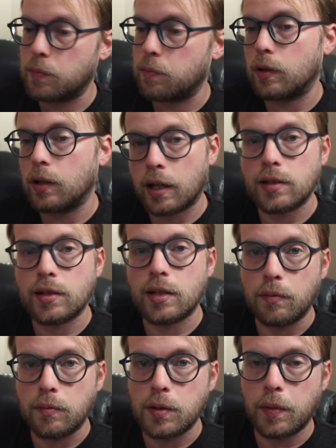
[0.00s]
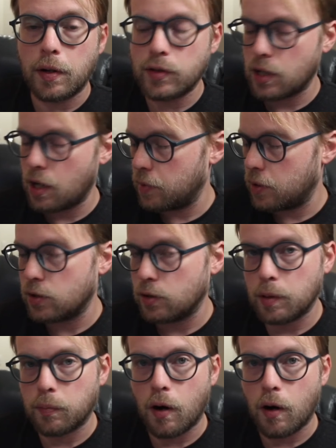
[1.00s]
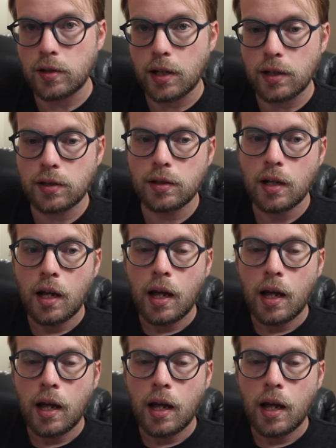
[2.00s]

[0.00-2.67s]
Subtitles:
but like I said, it was a bit of a time-consuming process.